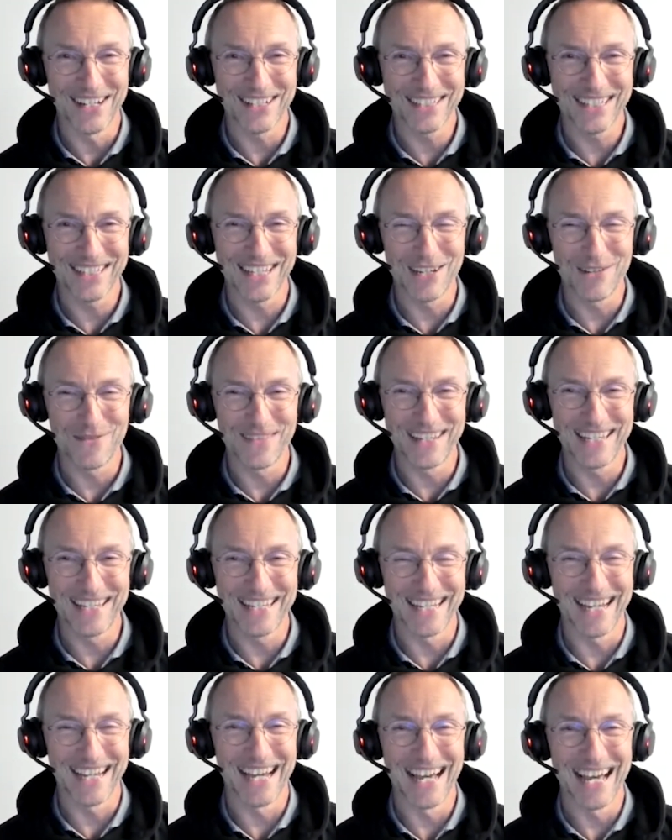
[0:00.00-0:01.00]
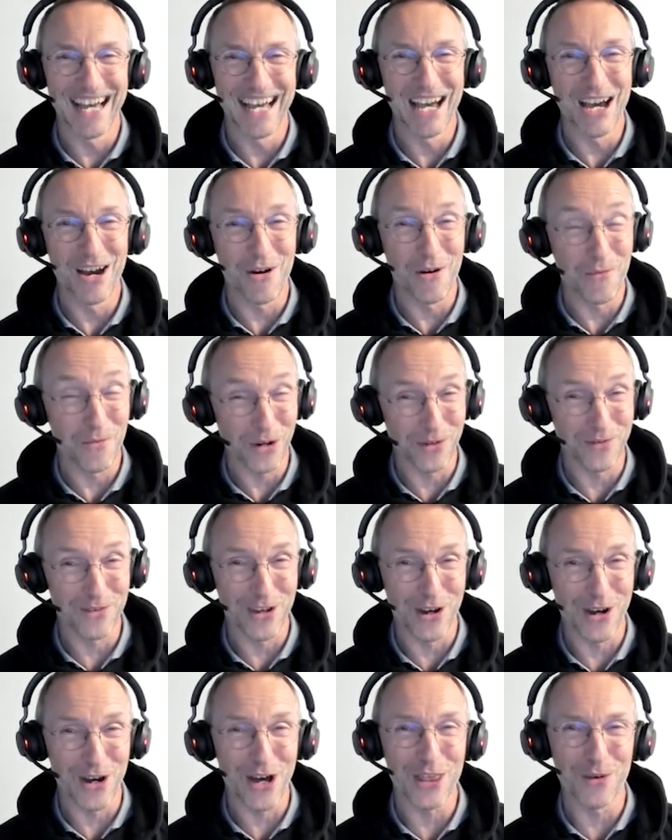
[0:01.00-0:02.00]
TV, or one of
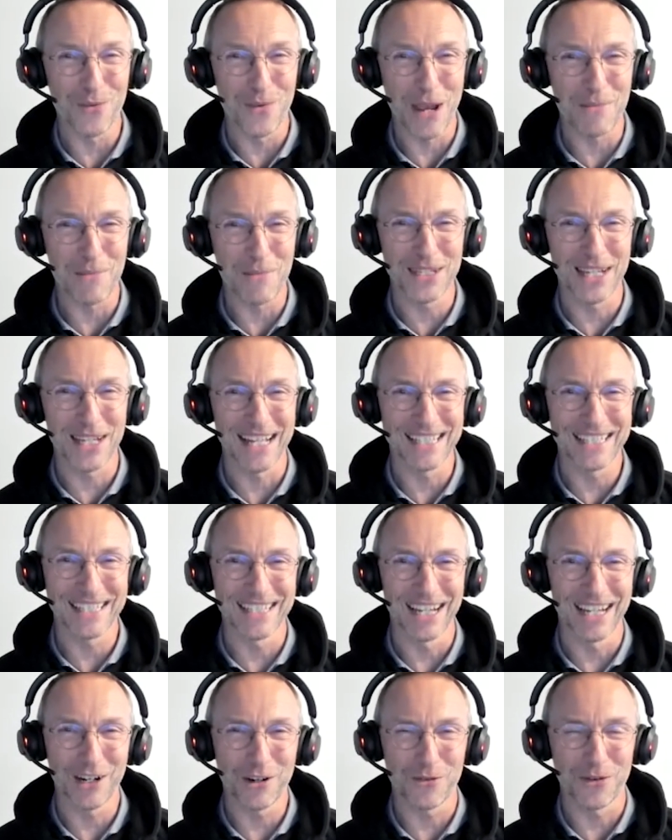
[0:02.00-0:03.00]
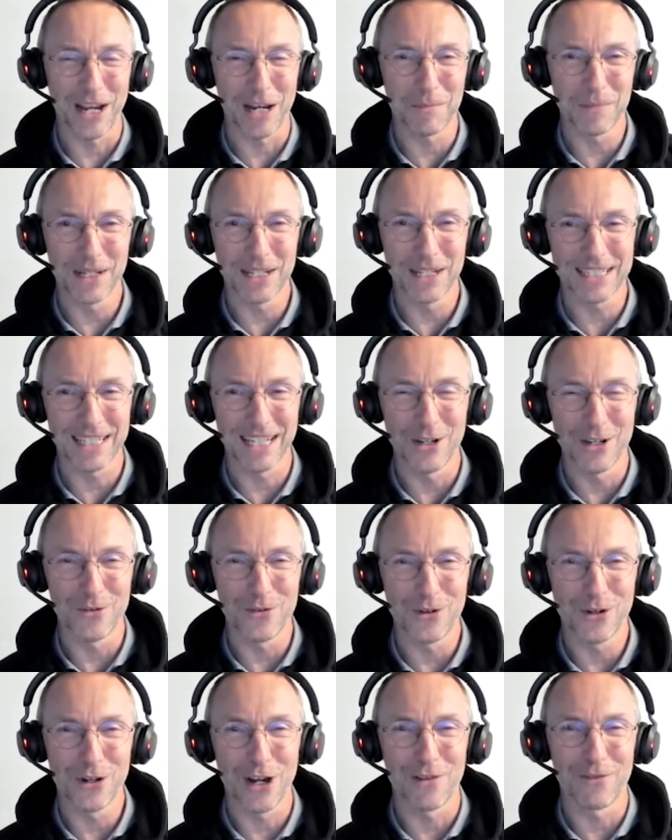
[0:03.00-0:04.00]
your other websites, Greg, because I know
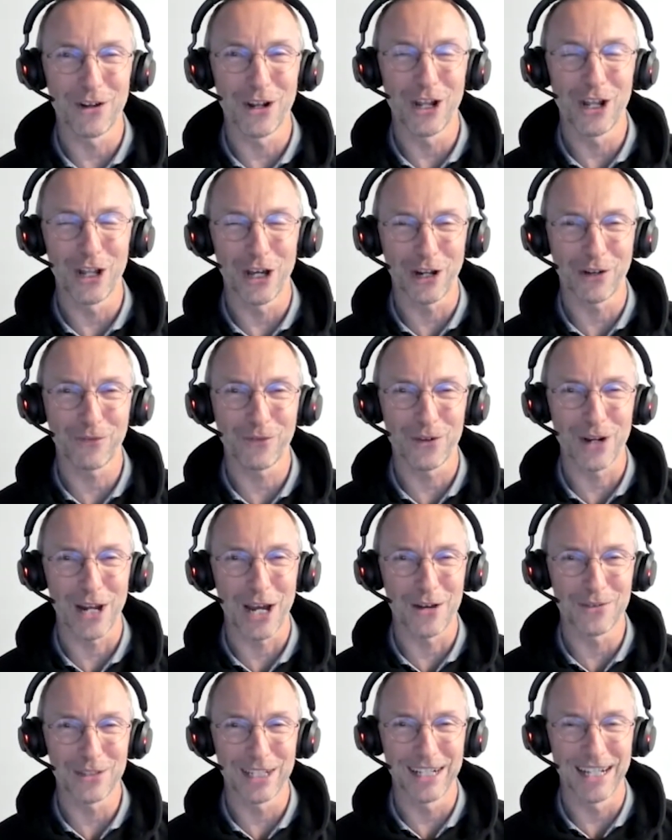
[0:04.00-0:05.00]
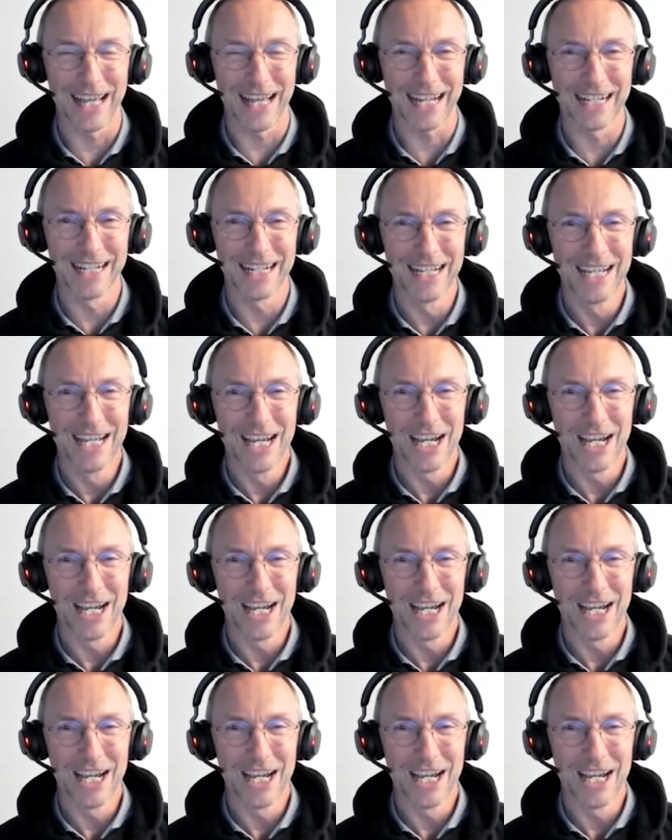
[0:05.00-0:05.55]
you cover a lot of ground in that.